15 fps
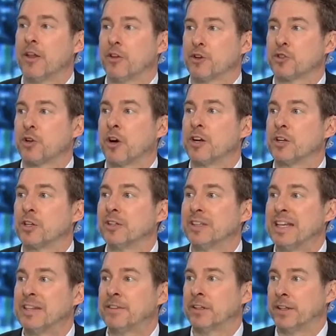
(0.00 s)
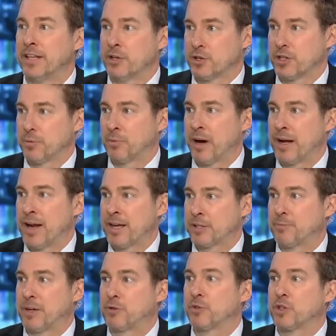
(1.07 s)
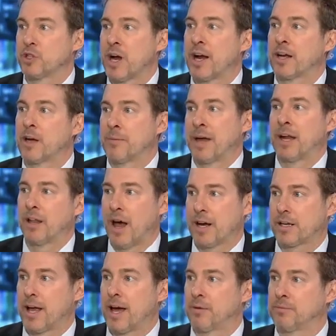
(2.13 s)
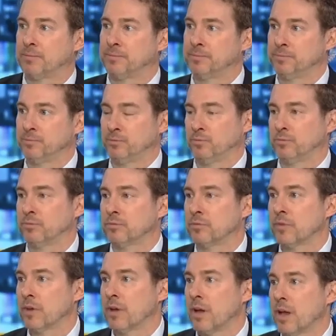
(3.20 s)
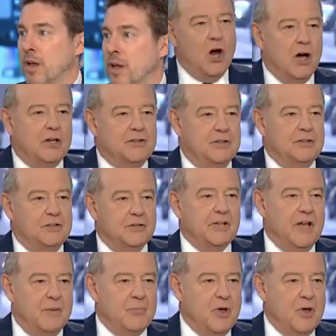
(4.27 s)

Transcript: they're starting to lead the leadership right now, especially with China coming out of lockdown. Give me a British stock that you can get